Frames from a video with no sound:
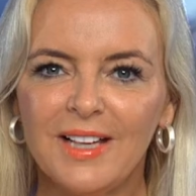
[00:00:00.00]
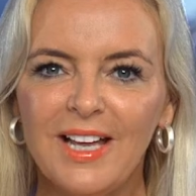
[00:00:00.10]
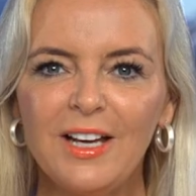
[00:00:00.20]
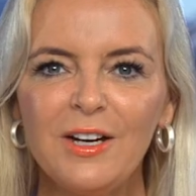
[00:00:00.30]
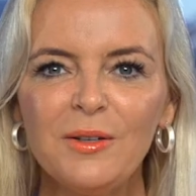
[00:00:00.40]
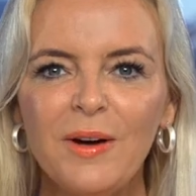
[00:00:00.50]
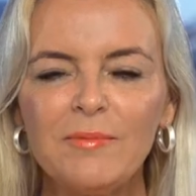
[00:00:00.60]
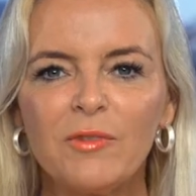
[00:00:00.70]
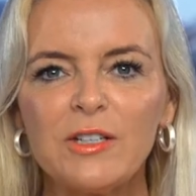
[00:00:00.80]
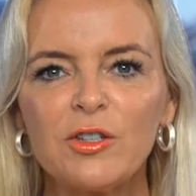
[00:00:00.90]
Hello,
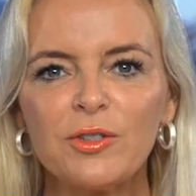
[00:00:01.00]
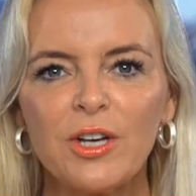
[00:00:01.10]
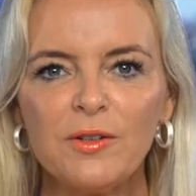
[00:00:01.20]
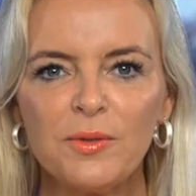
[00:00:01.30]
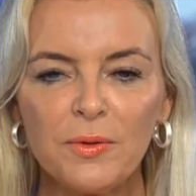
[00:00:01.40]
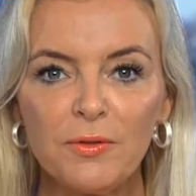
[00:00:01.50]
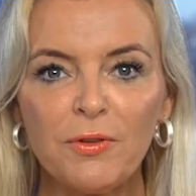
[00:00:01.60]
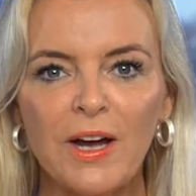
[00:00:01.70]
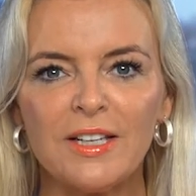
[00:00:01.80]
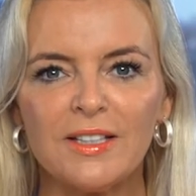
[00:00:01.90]
I'm Rachel Jones for the
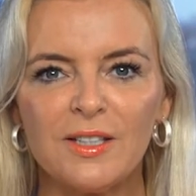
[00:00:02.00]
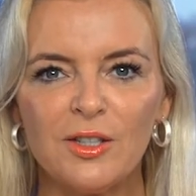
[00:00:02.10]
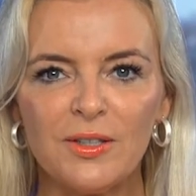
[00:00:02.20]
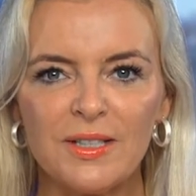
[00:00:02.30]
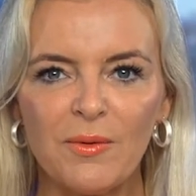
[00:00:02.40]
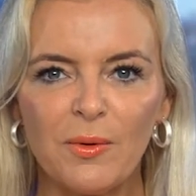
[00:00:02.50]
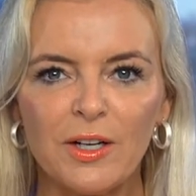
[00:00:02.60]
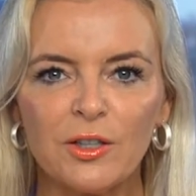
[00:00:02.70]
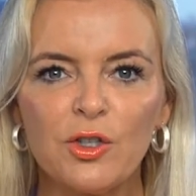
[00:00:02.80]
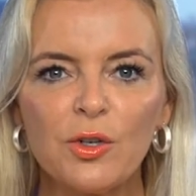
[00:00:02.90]
Finance News
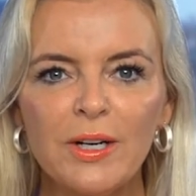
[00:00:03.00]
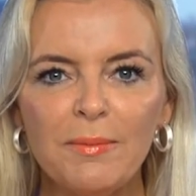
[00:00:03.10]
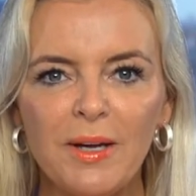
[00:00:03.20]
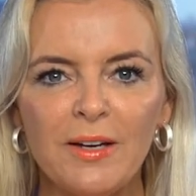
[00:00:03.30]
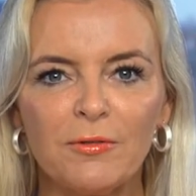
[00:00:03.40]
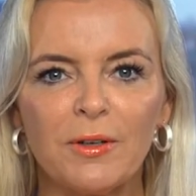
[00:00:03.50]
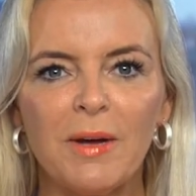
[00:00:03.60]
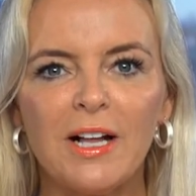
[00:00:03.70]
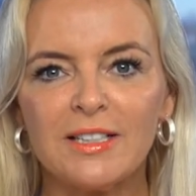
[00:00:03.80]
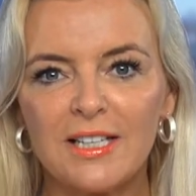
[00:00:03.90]
Network. Joining me
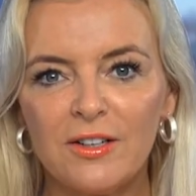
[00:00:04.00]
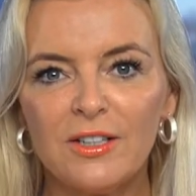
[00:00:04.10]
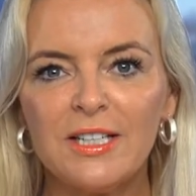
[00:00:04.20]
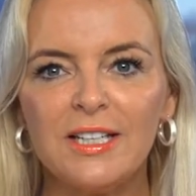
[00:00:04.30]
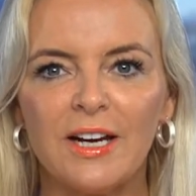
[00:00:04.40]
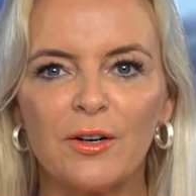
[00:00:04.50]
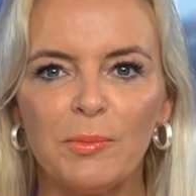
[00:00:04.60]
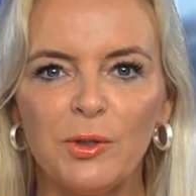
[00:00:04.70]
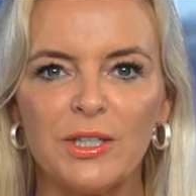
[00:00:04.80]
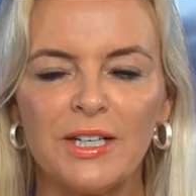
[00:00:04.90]
from Alterity
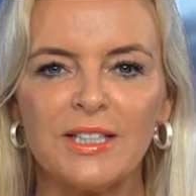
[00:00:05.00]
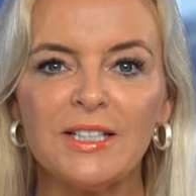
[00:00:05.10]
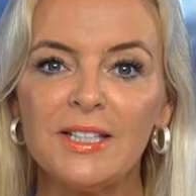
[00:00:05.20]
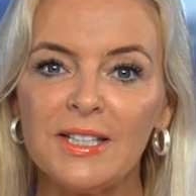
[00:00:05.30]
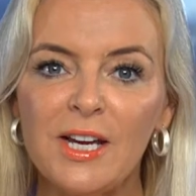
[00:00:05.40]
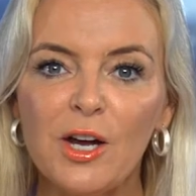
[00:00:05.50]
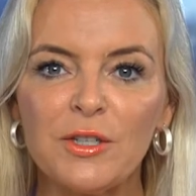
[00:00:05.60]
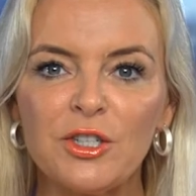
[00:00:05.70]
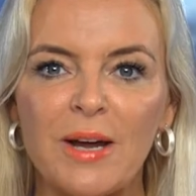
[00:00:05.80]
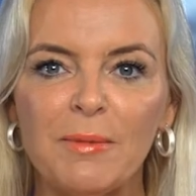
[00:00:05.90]
Therapeutics is CEO
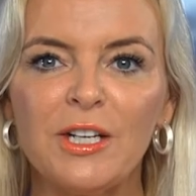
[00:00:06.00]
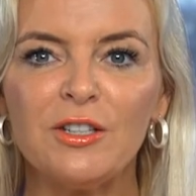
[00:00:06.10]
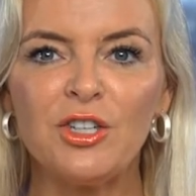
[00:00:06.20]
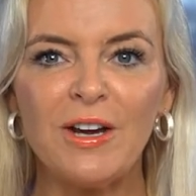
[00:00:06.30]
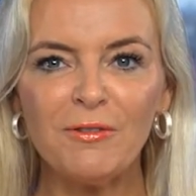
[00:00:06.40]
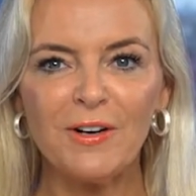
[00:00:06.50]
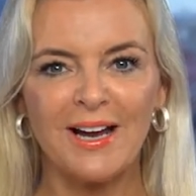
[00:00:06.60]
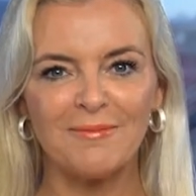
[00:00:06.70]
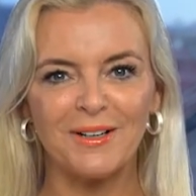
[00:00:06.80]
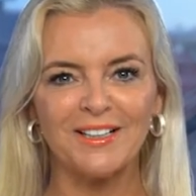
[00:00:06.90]
and Chairman Geoffrey
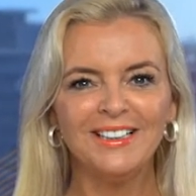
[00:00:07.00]
Kempler.